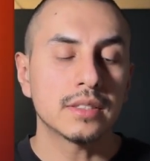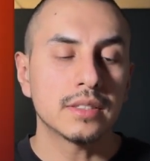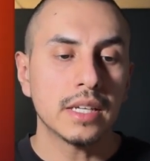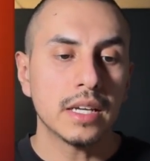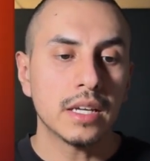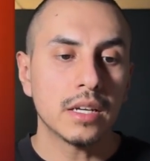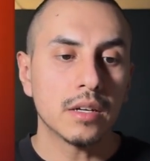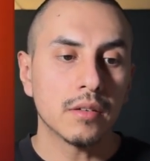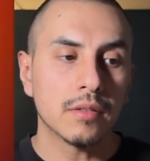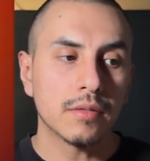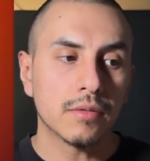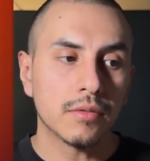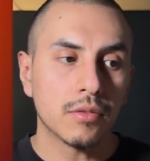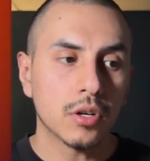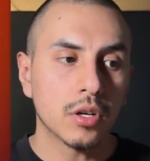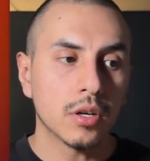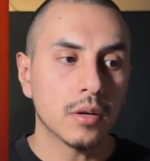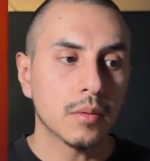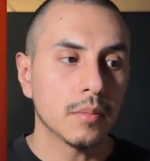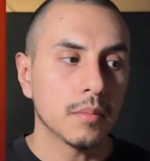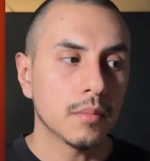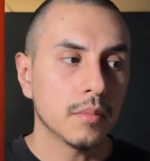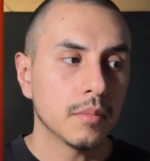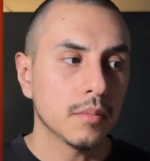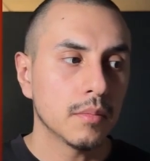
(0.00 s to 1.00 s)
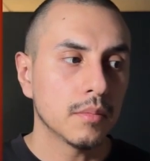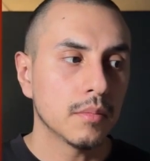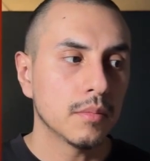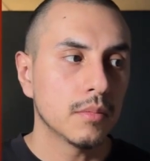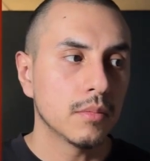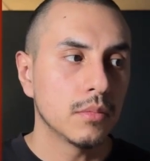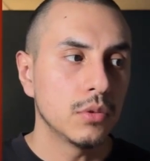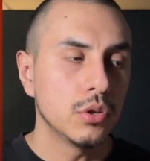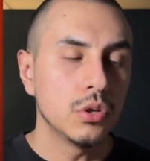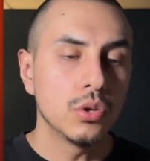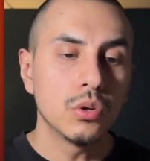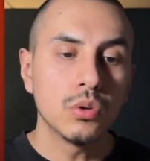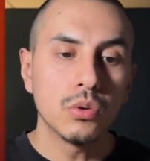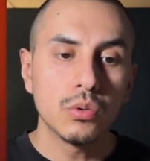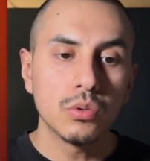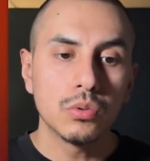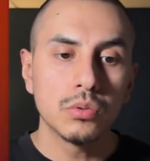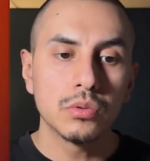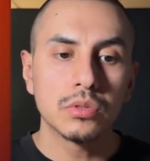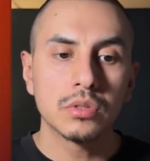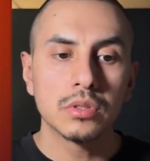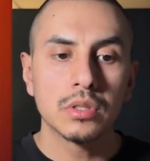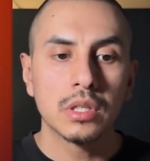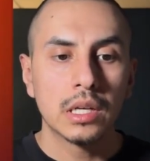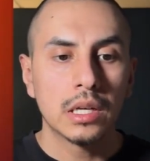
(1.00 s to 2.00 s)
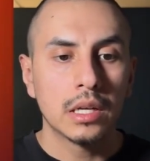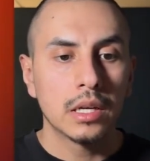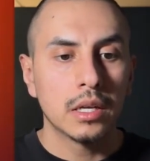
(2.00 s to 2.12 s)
data from news,